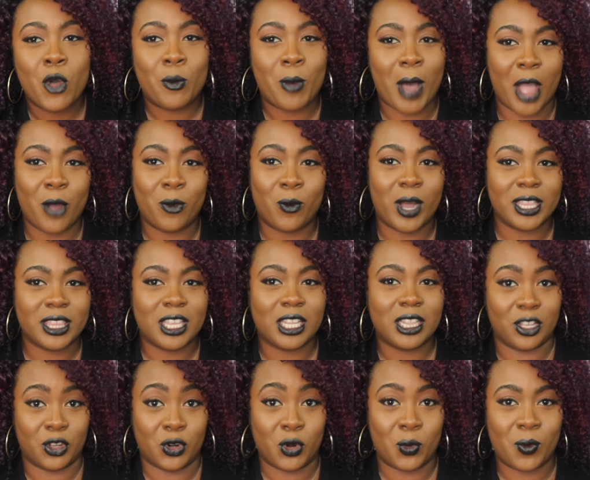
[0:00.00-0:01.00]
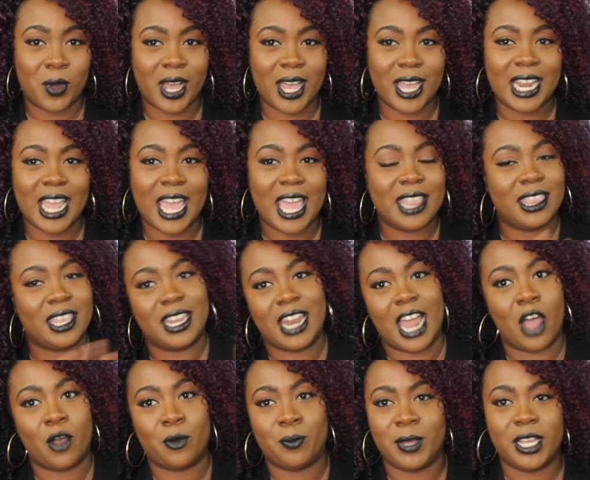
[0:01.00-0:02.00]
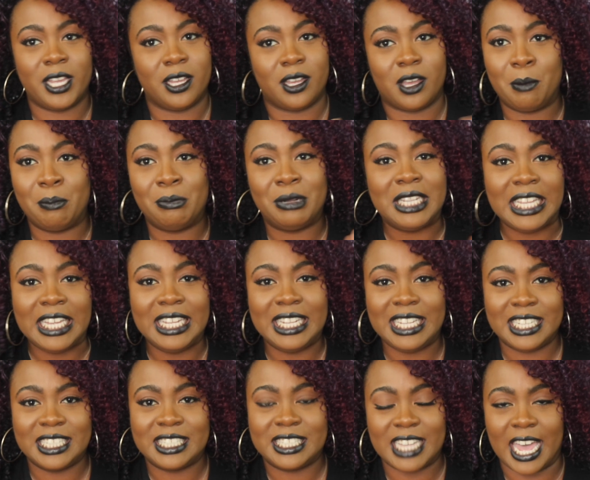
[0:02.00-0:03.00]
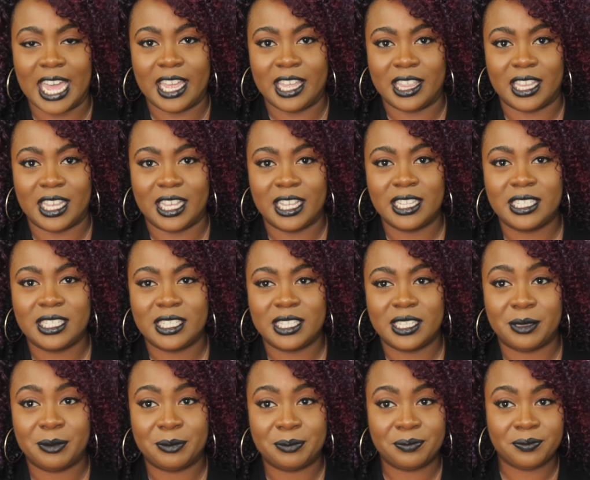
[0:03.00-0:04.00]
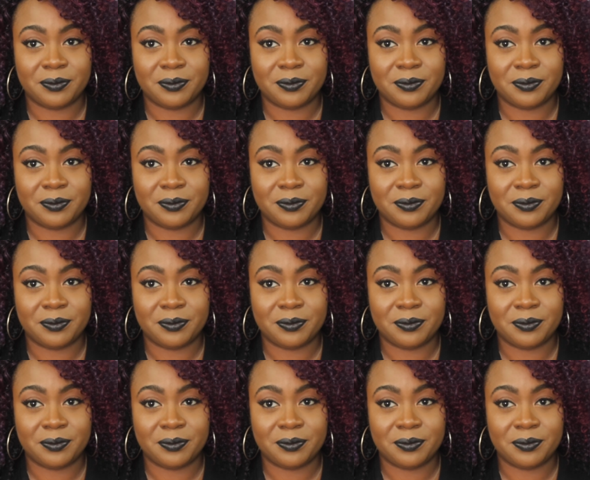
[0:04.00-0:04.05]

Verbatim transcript: But I want the little one, and then I'll be completely set in this.